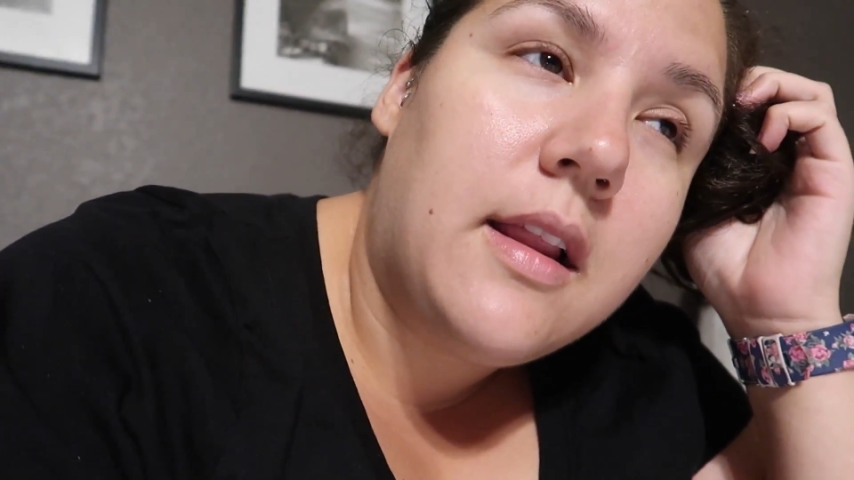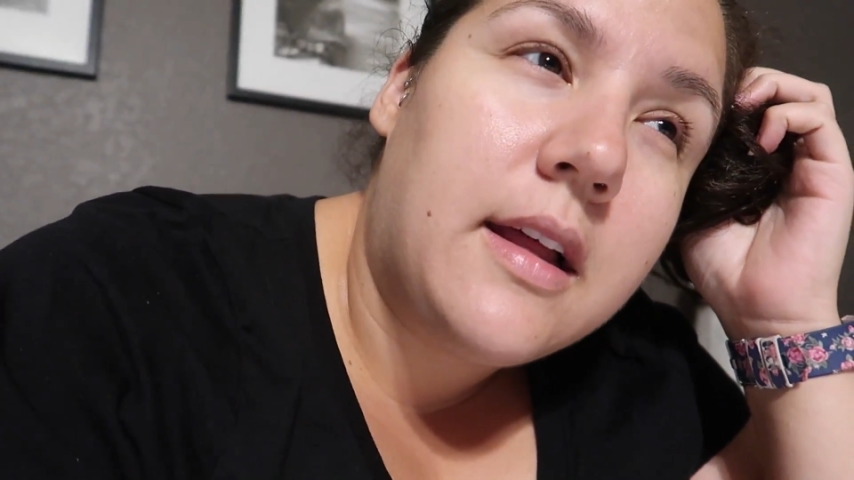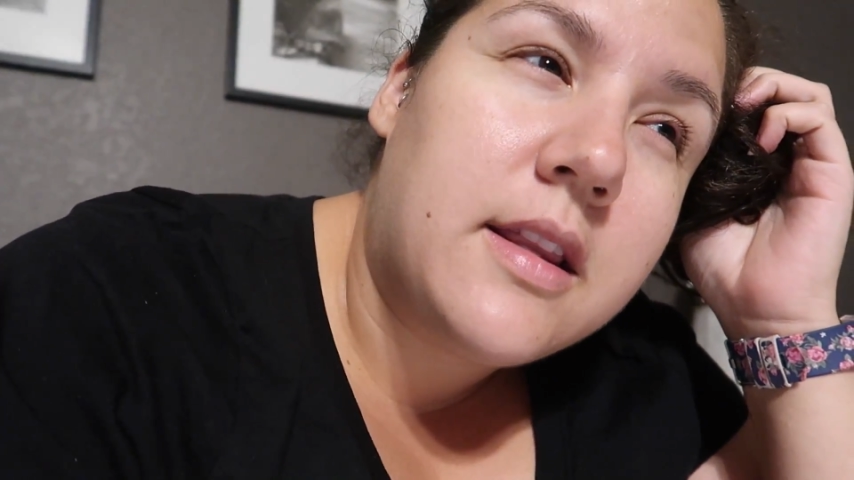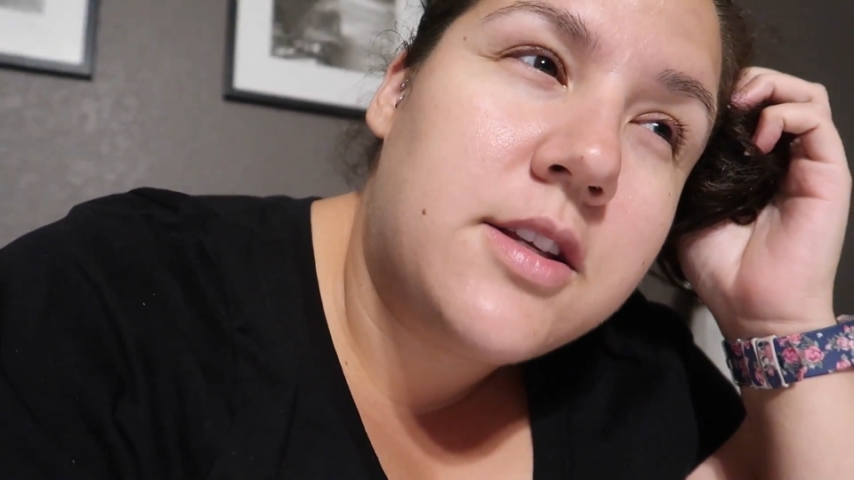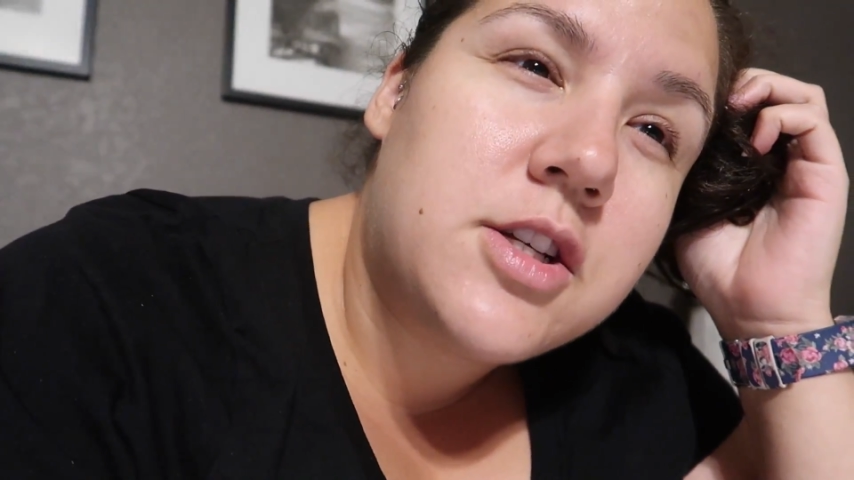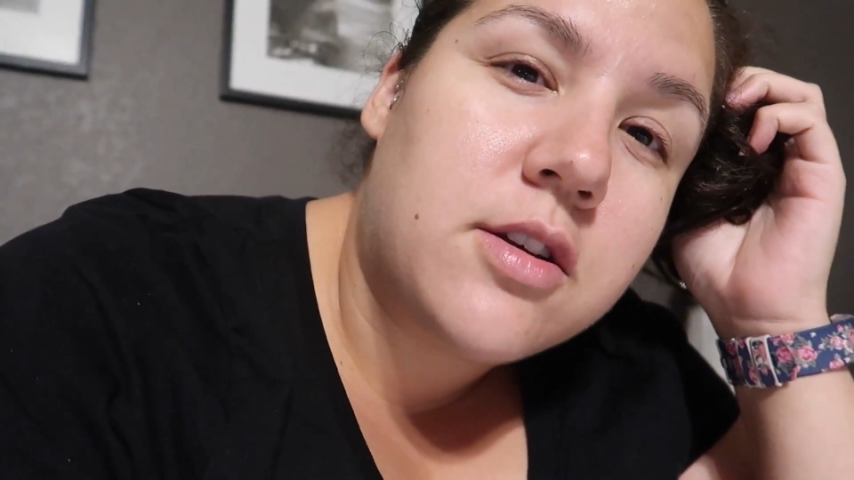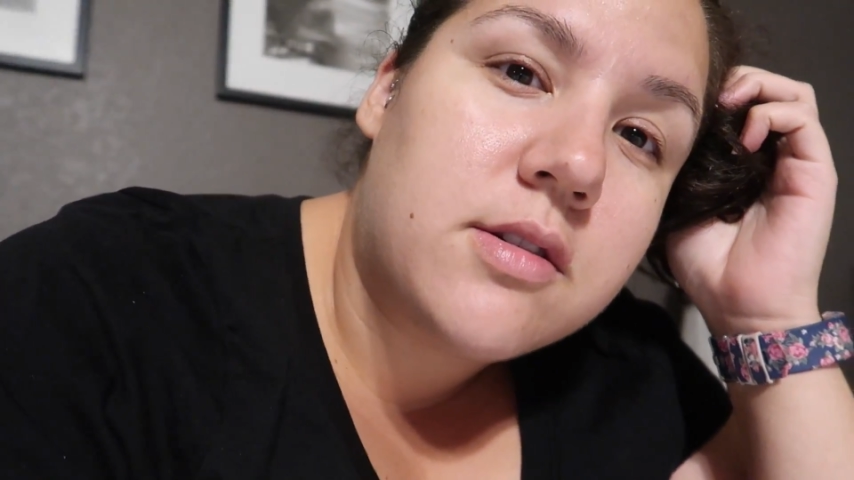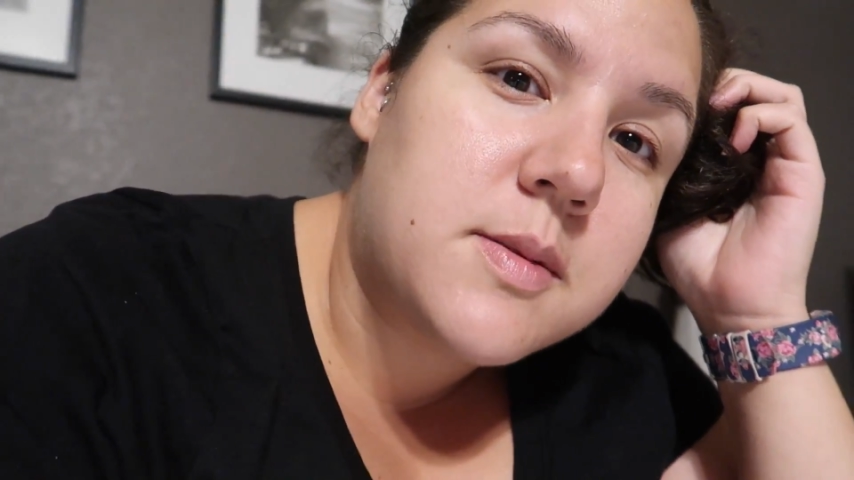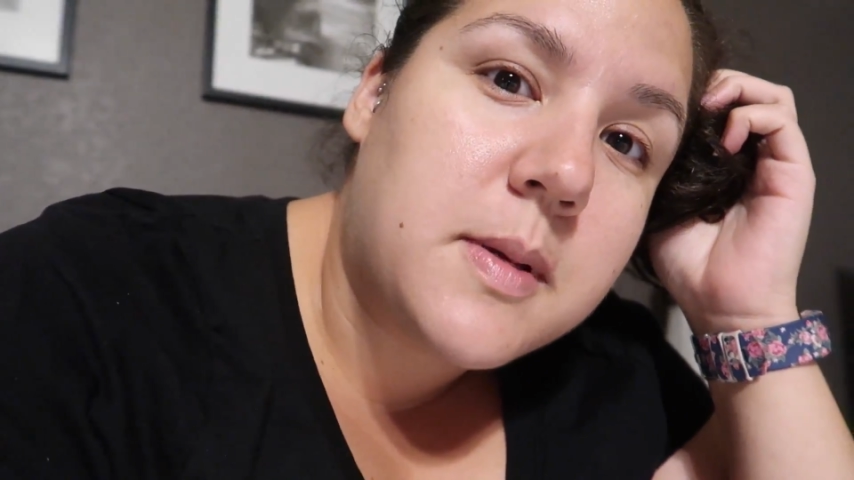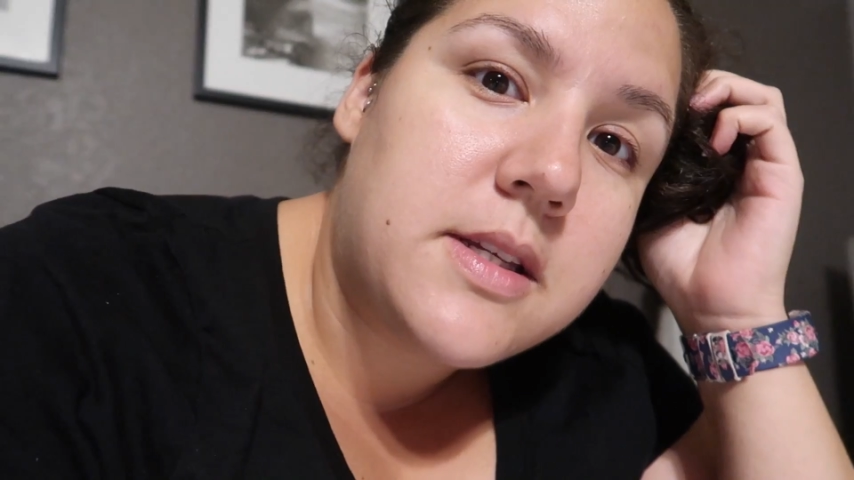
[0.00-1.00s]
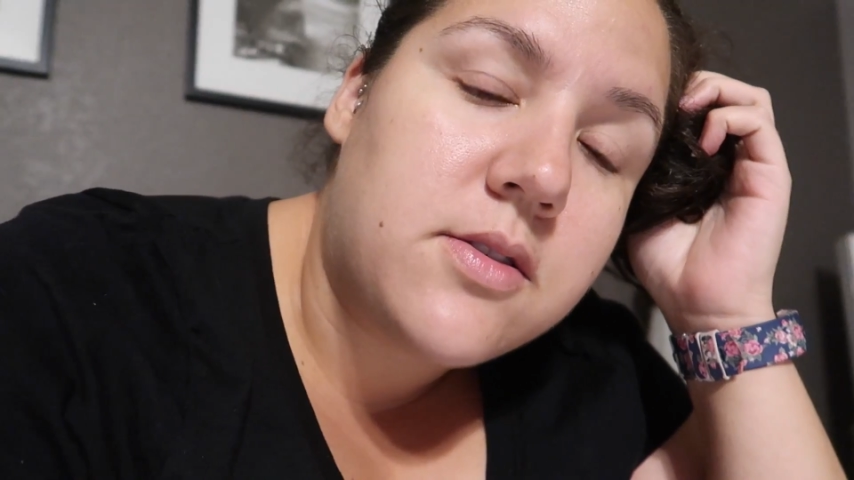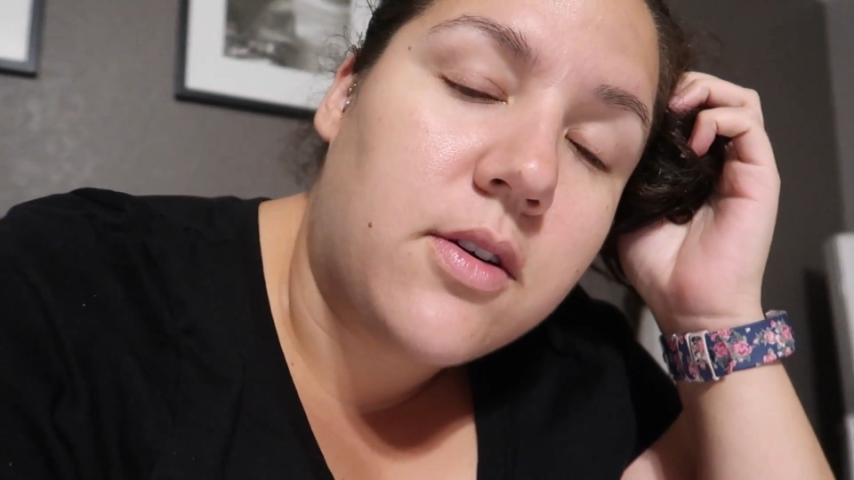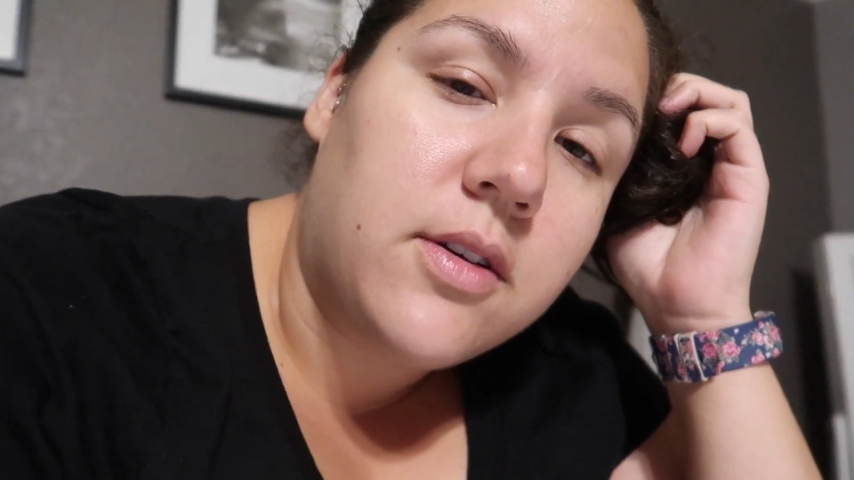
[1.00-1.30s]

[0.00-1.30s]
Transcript: like the Children's Place or